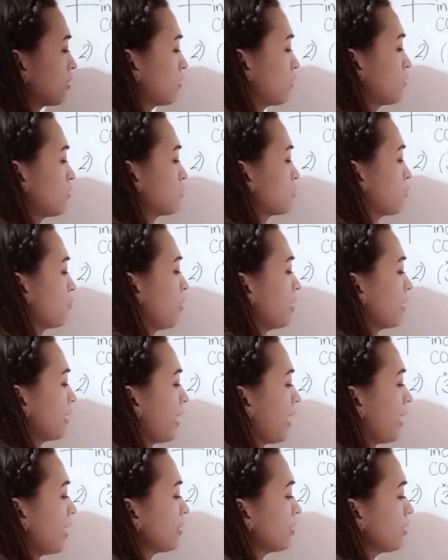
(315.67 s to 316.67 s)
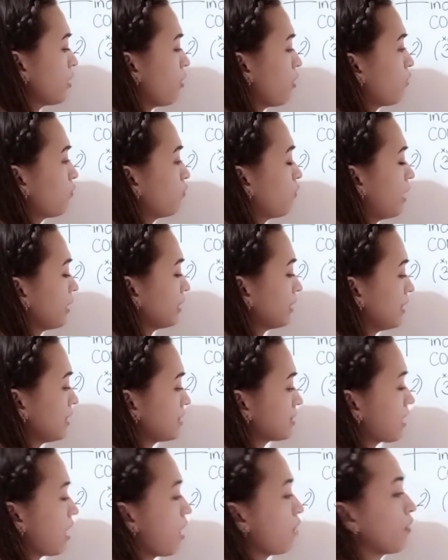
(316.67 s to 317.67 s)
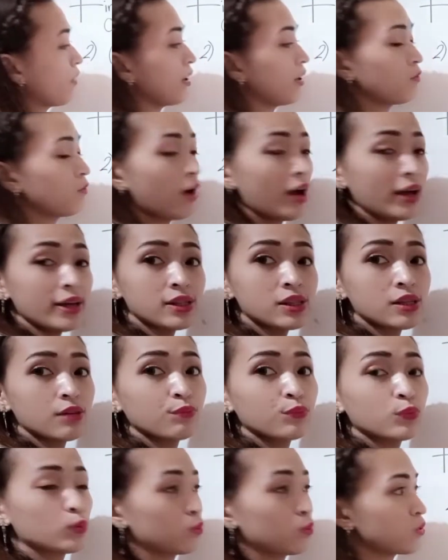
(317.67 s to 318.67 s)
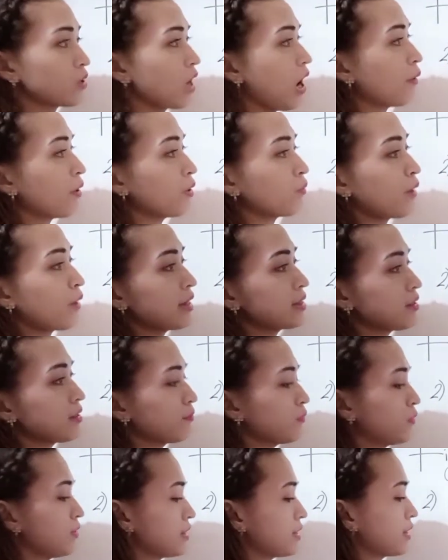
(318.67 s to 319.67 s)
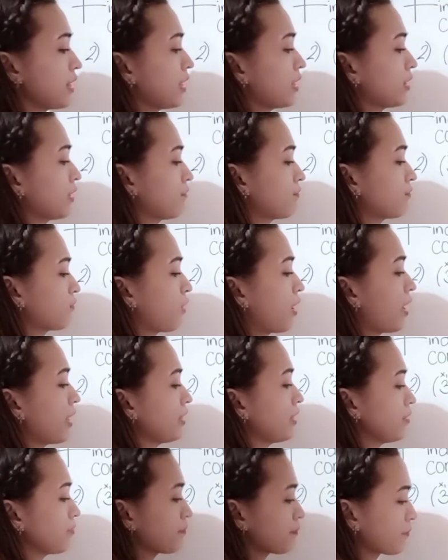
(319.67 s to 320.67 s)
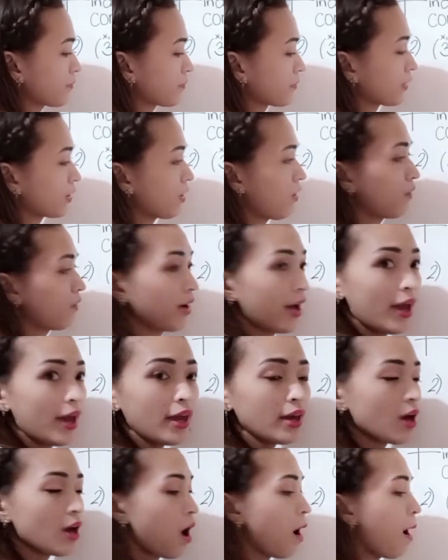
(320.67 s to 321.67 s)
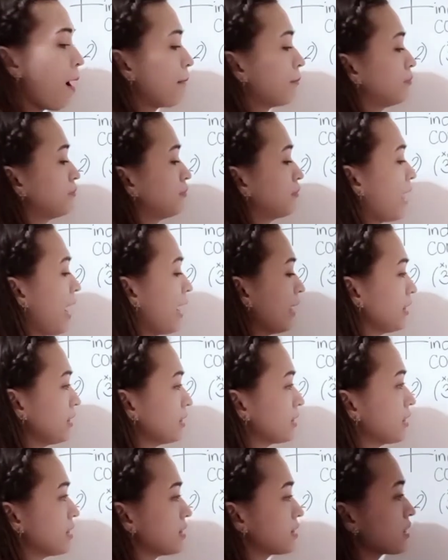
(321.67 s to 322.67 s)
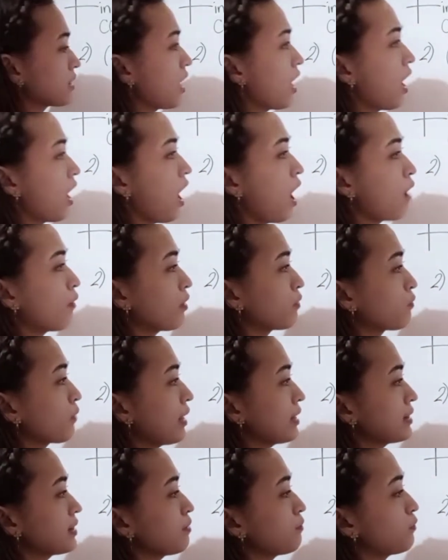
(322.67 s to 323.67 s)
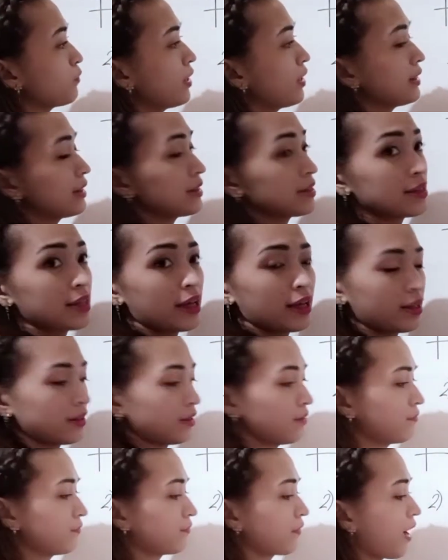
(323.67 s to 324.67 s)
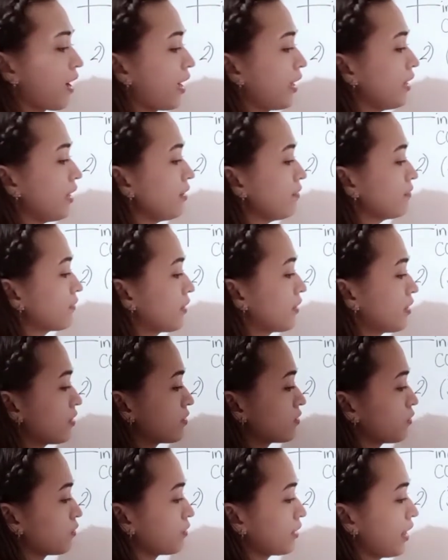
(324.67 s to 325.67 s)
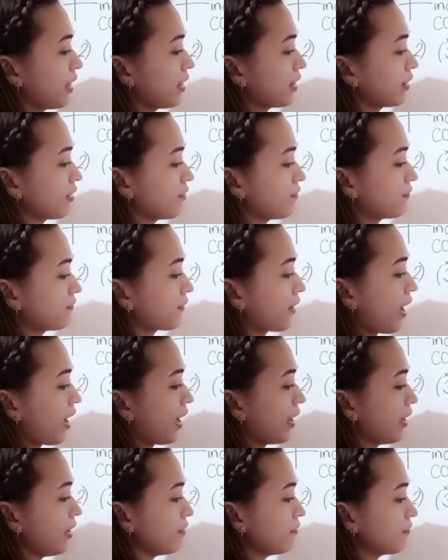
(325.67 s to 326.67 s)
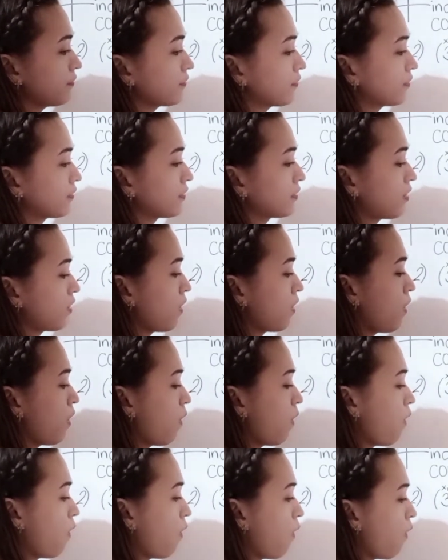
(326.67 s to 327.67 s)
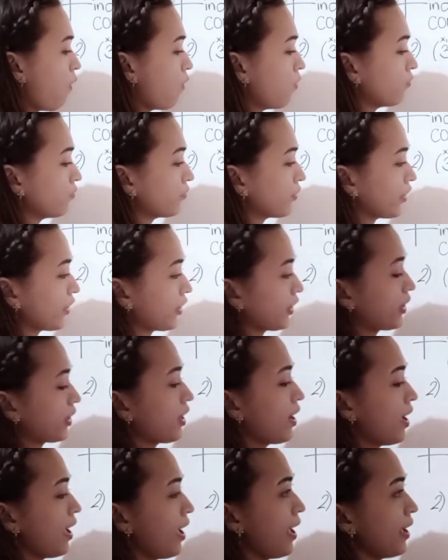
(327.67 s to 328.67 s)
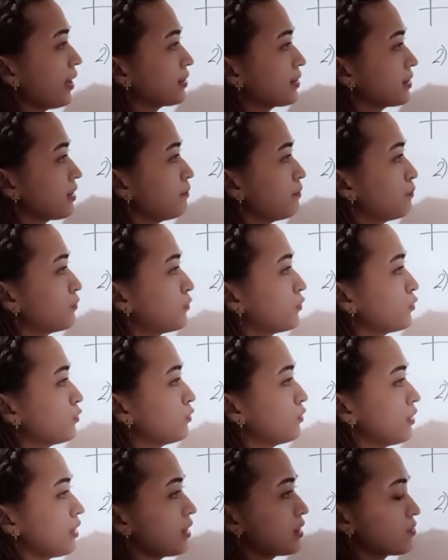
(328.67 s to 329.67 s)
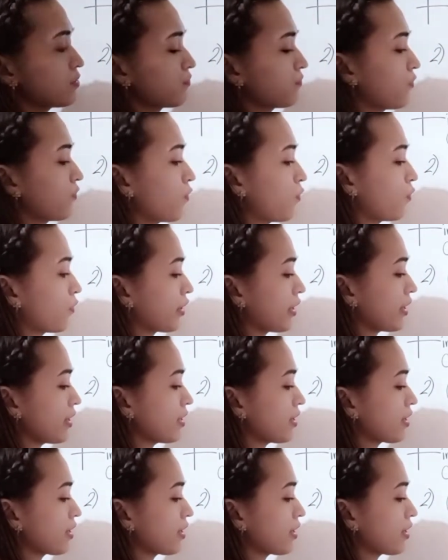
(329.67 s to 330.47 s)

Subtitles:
So again, what is our y sub 2? So our y sub 2 is negative 1. Okay? Minus our y sub 1 is negative 5. So negative 5 over x sub 2 is 4